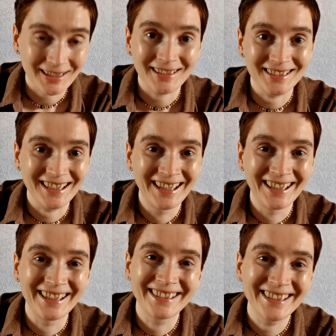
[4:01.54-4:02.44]
and
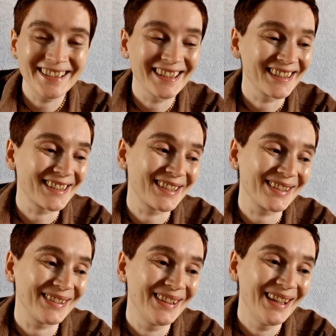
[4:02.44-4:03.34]
I need
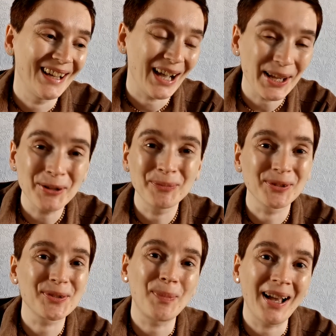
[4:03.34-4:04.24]
I
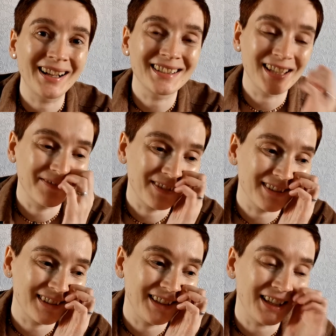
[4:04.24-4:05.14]
almost packed
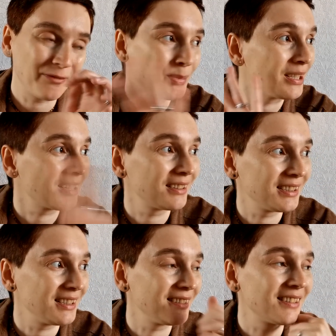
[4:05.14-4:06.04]
everything. I've been
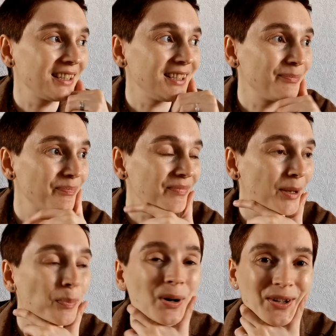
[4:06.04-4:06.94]
cleaning
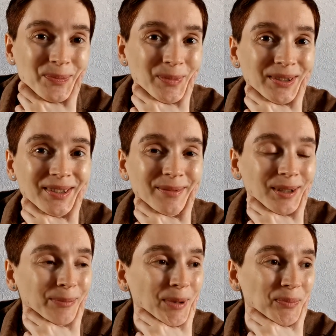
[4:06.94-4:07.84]
the apartment,
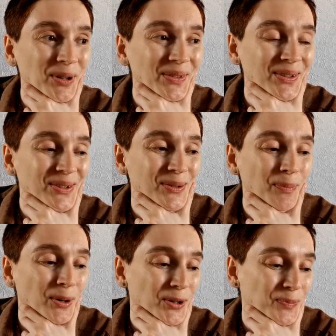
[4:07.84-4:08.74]
like my brother's
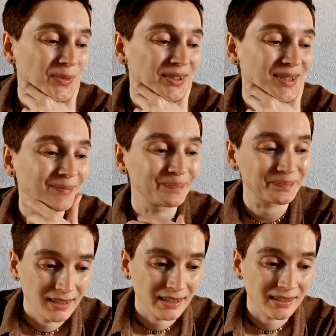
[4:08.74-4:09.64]
apartment,
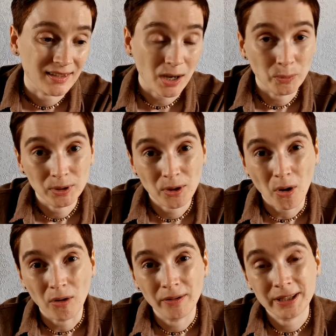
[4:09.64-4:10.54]
and I will
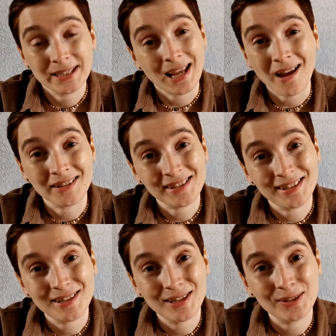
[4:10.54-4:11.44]
call the
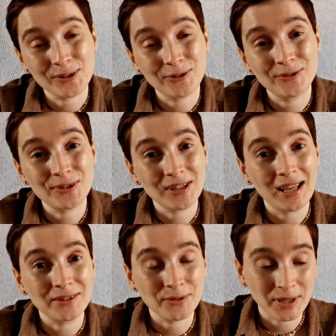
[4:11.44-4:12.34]
taxi soon to
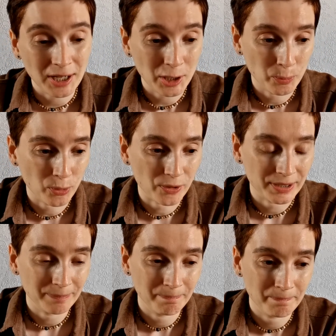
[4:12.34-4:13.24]
get to the airport.